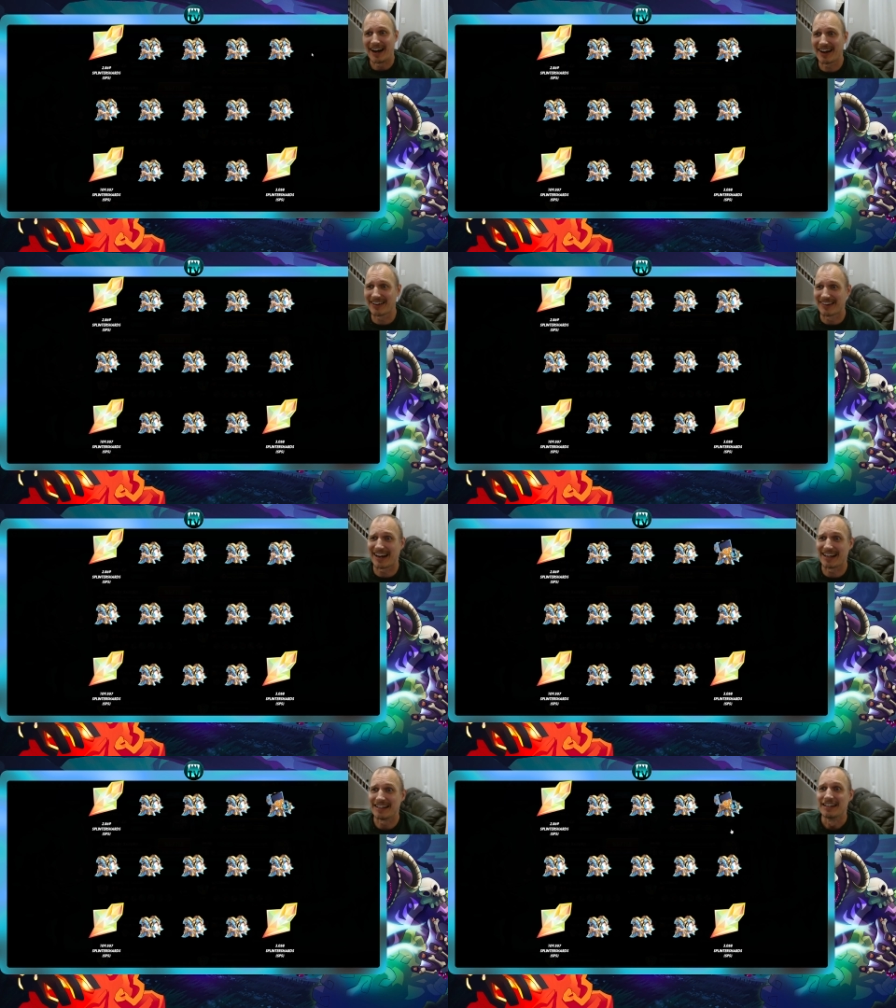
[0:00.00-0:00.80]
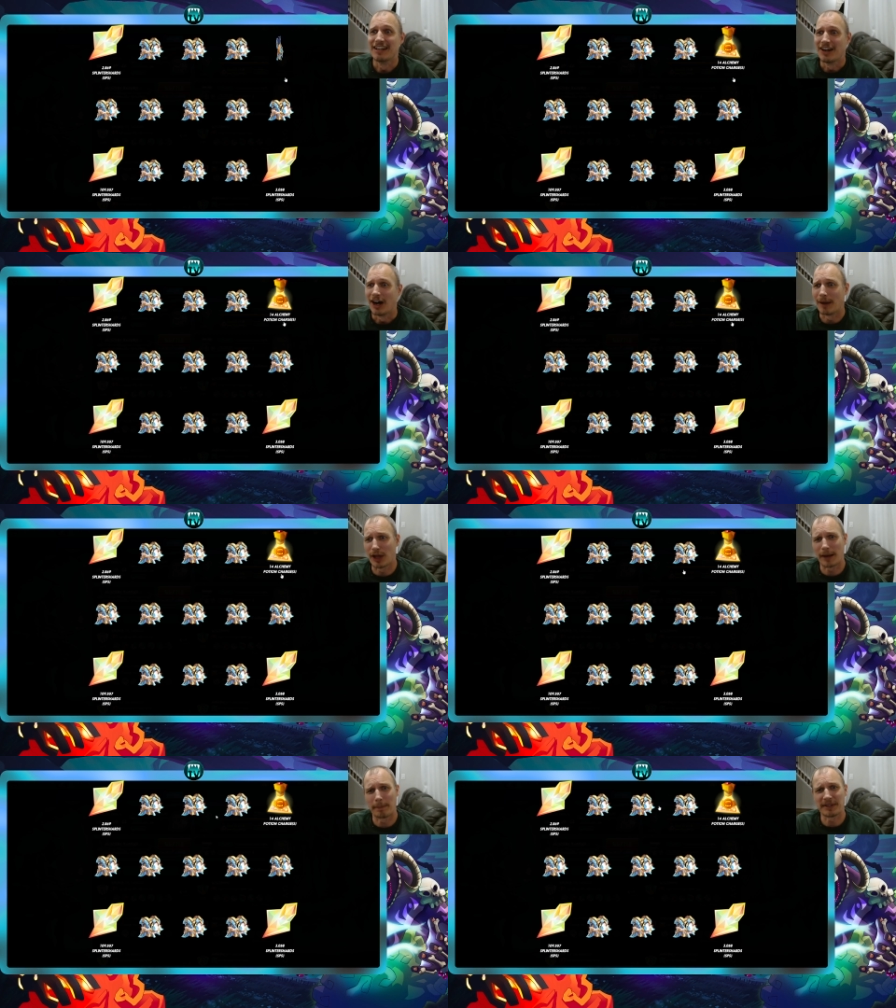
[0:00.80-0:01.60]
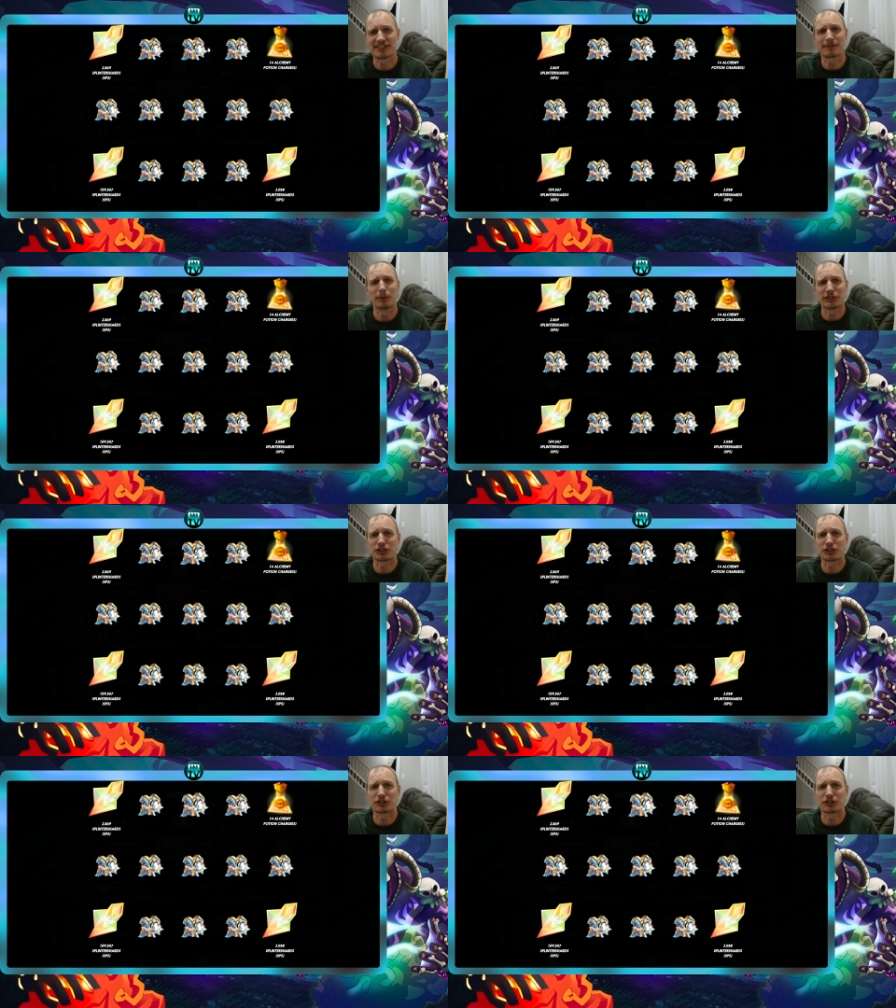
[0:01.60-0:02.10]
All right. I'm not a big Splinter